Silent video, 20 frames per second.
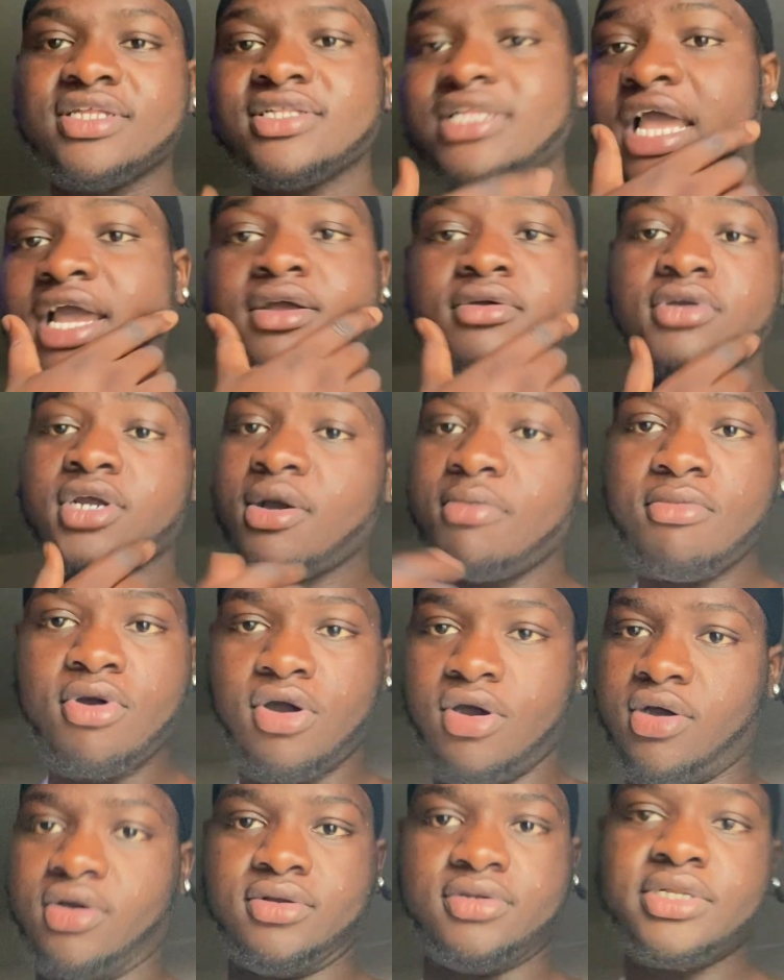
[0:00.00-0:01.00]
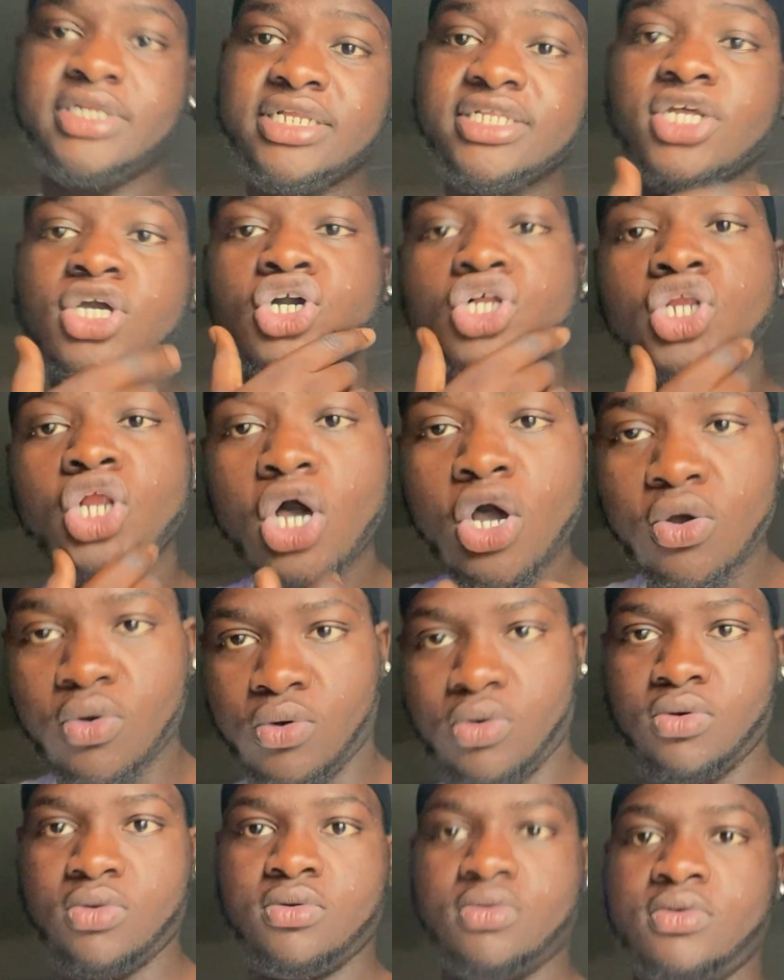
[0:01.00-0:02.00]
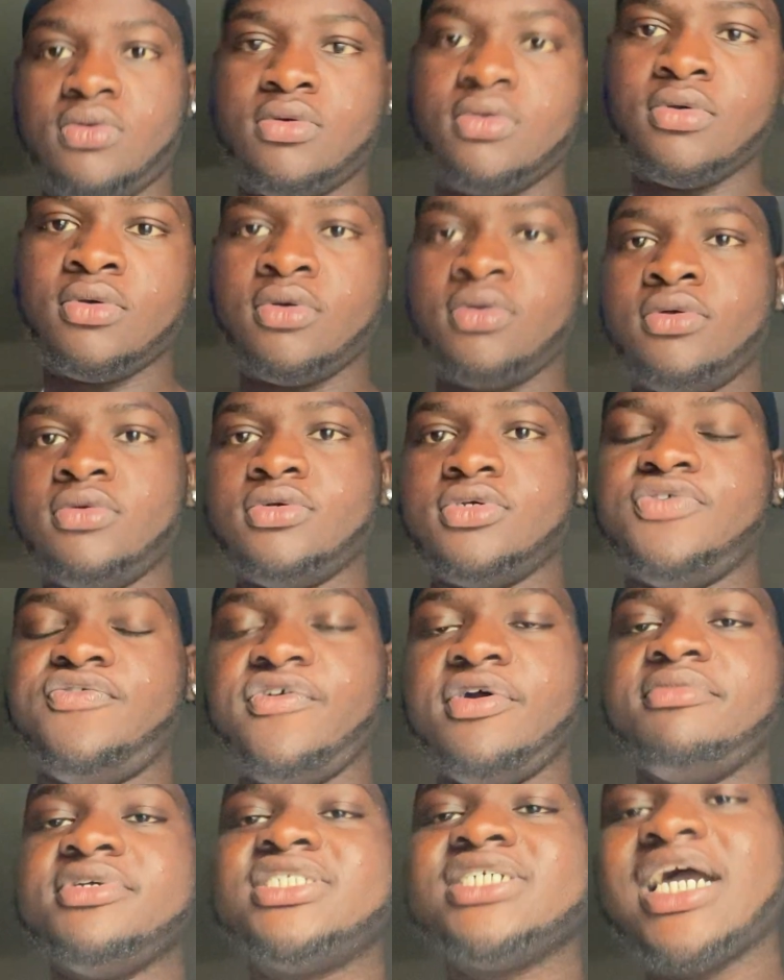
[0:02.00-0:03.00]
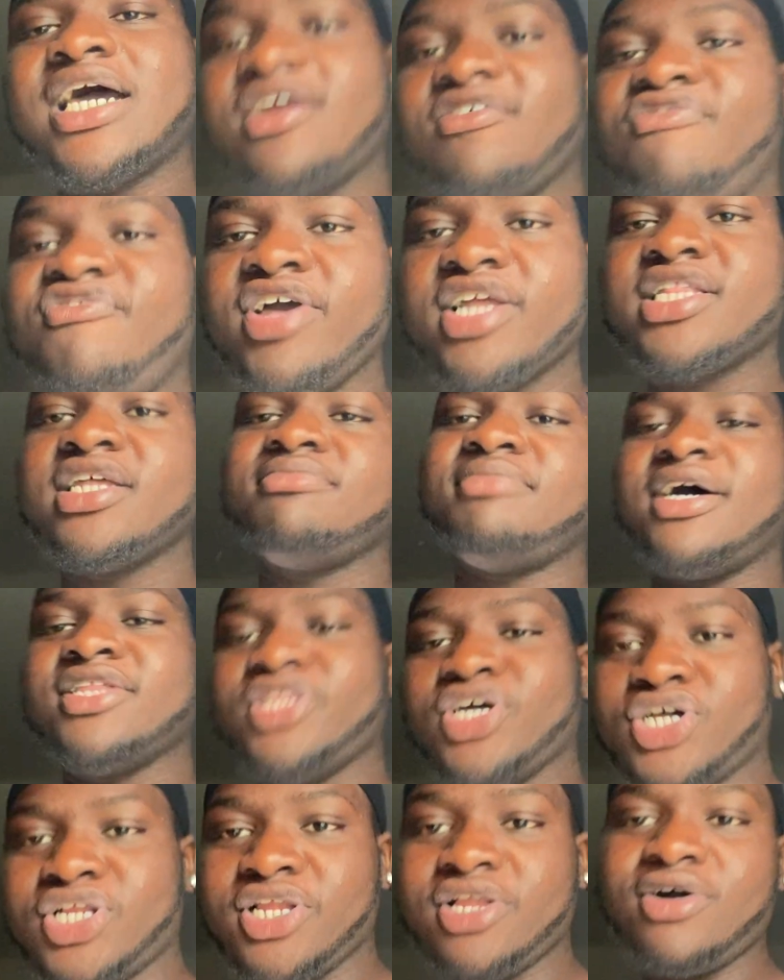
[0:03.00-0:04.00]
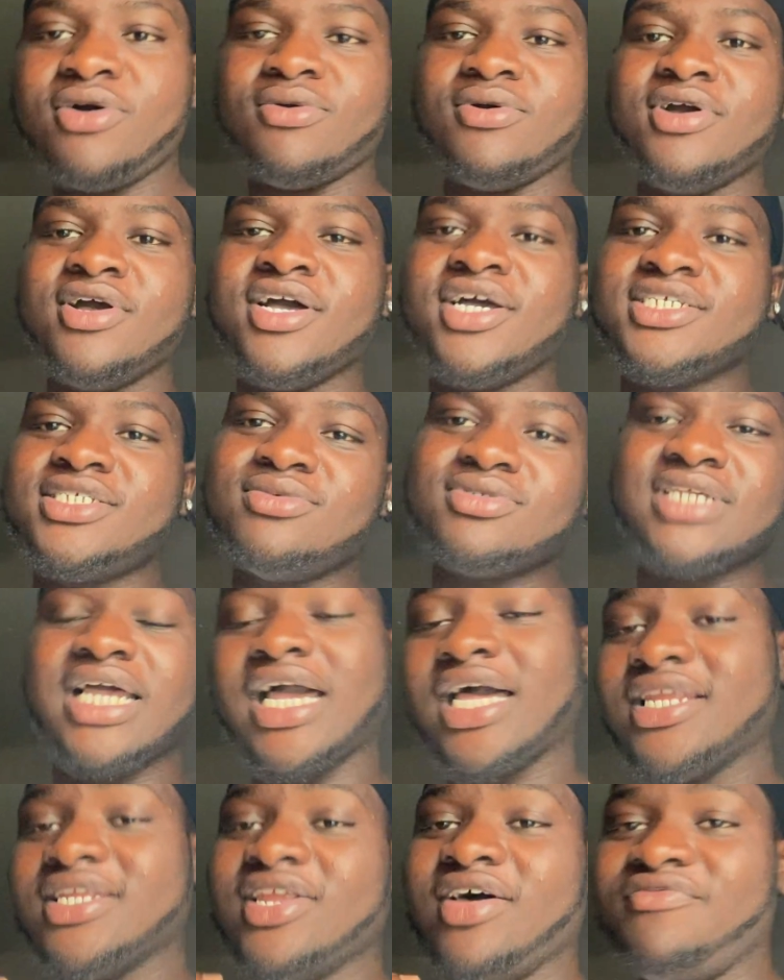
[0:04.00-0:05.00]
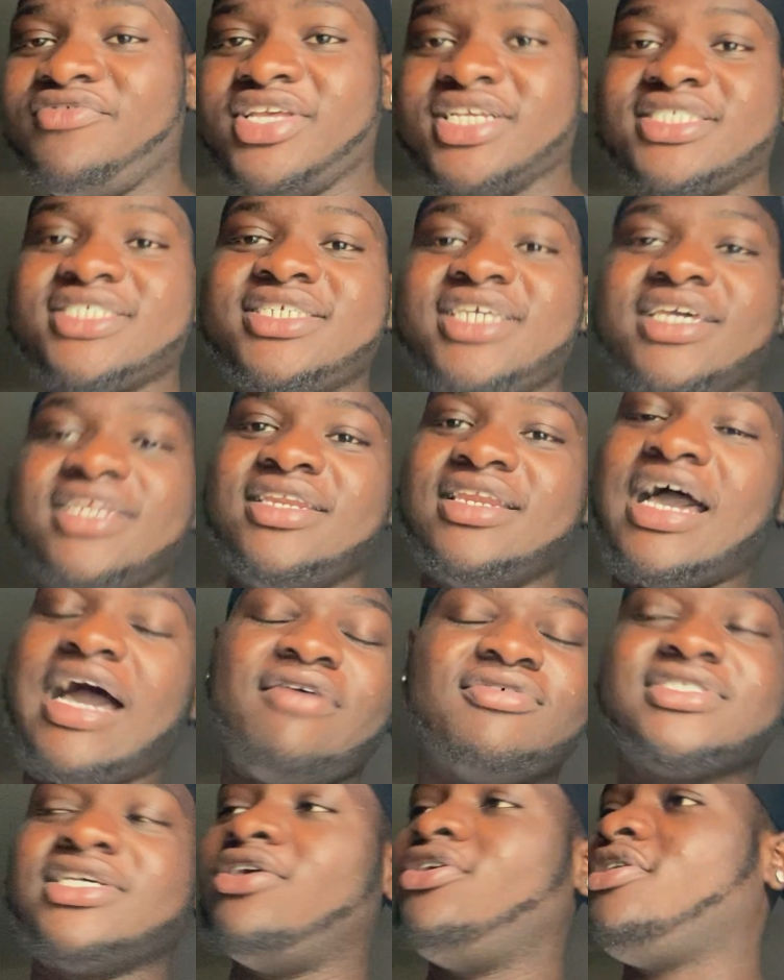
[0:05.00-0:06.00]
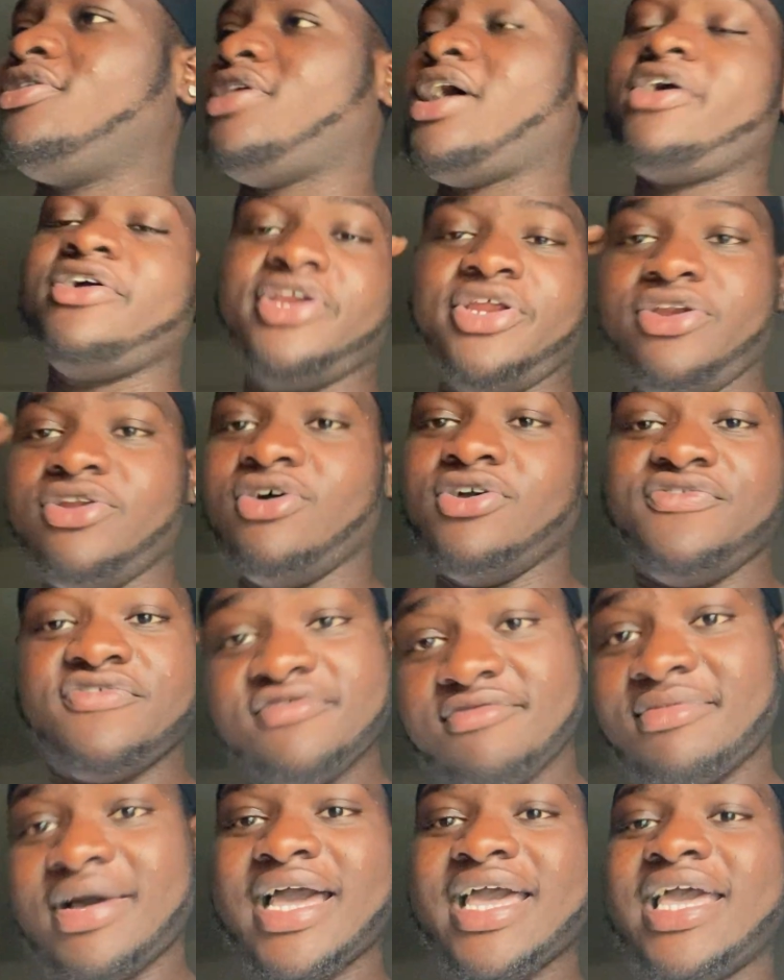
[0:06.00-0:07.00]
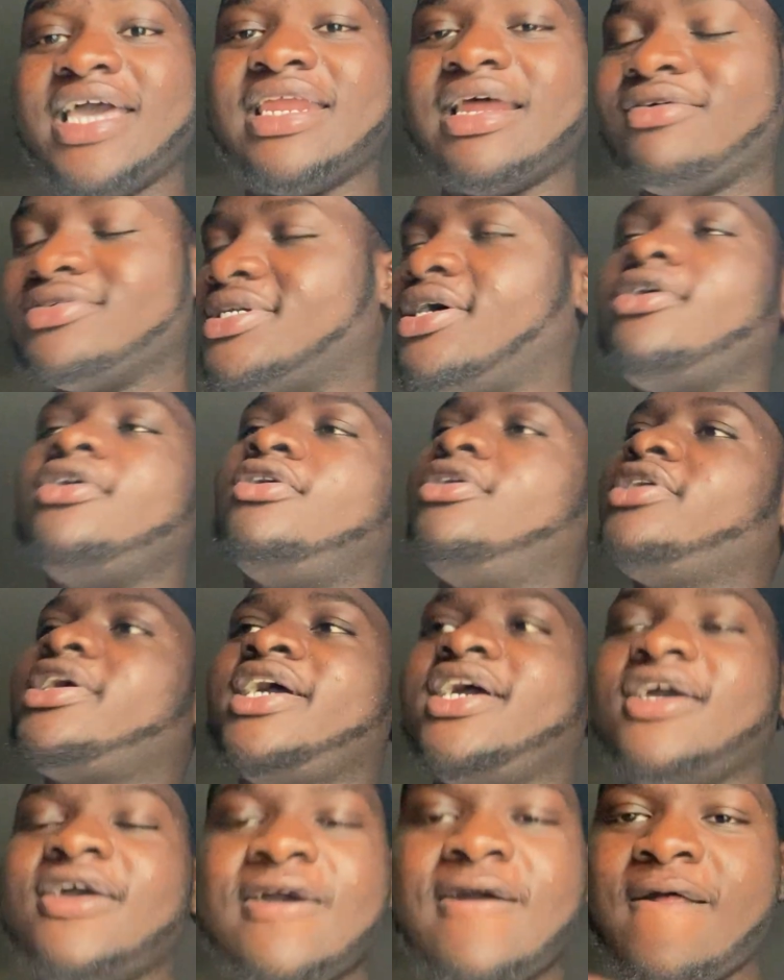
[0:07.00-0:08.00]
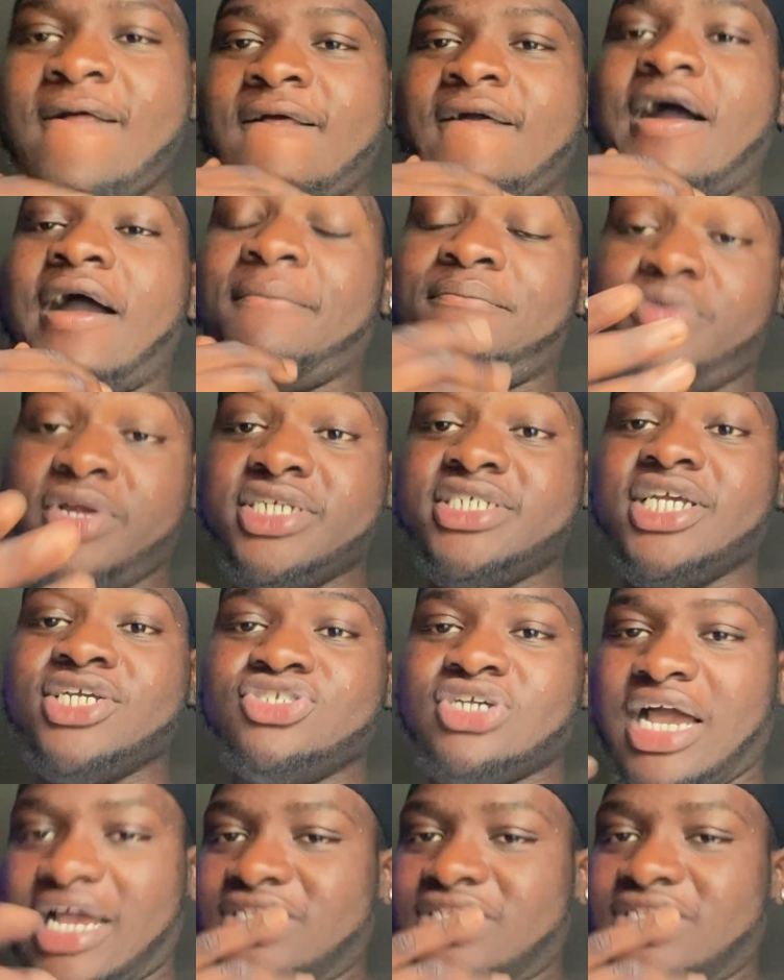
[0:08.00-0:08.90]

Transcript: That, come on, the glow feel me? She got affected by the glow. She was like, I love your skin. I was like, oh, I already know. You feel me? my head, I was like, oh, okay. I appreciate you.